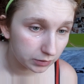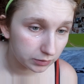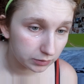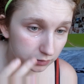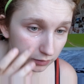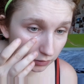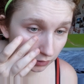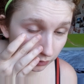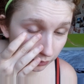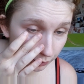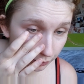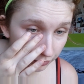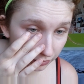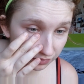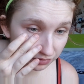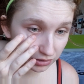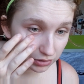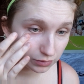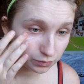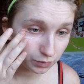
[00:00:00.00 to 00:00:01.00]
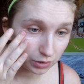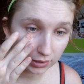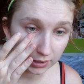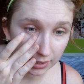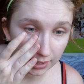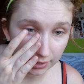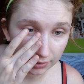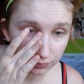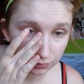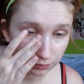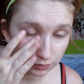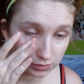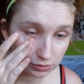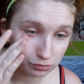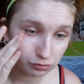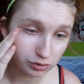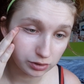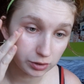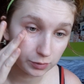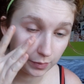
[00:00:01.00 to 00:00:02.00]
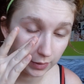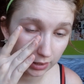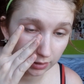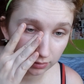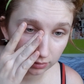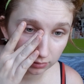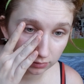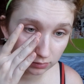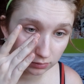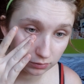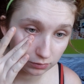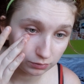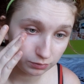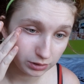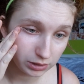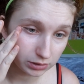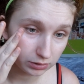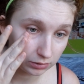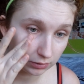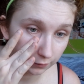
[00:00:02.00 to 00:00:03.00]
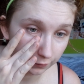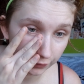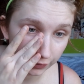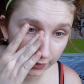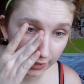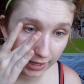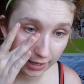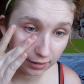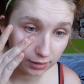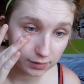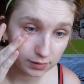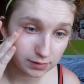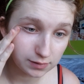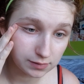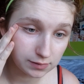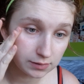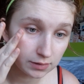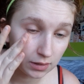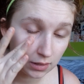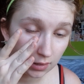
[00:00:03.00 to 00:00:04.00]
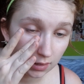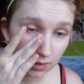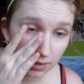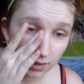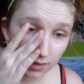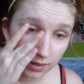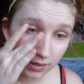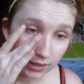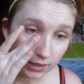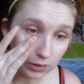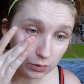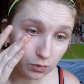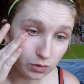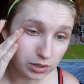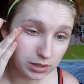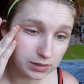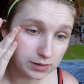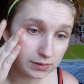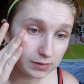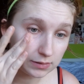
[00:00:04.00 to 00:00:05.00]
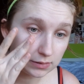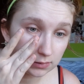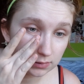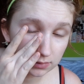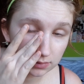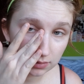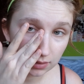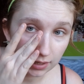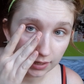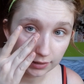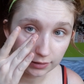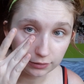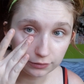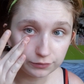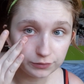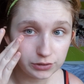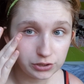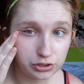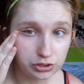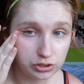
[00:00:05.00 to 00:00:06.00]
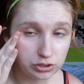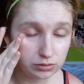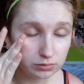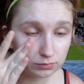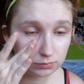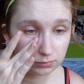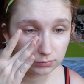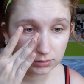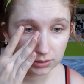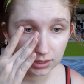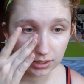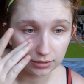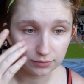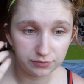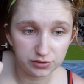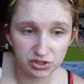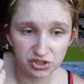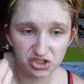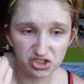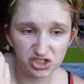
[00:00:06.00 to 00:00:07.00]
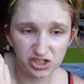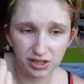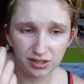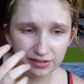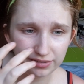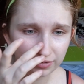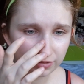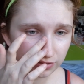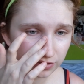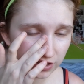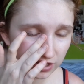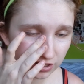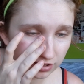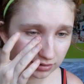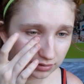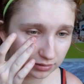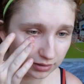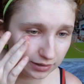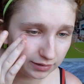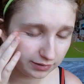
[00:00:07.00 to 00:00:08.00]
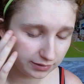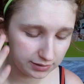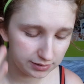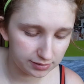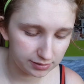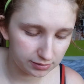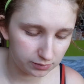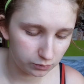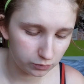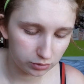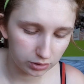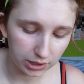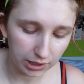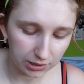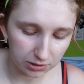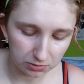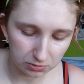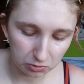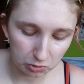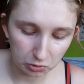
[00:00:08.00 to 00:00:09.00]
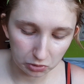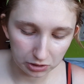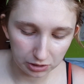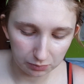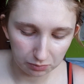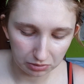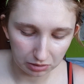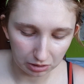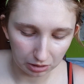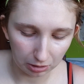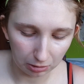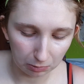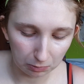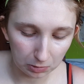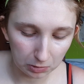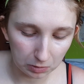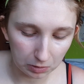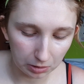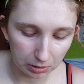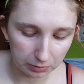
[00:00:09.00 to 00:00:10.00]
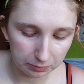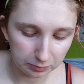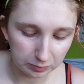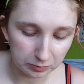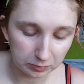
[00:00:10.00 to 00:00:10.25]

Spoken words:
So the previous one that I used was transparent. Reason for that is it was kind of a gel thing, and this is more like a cream thing. Okay.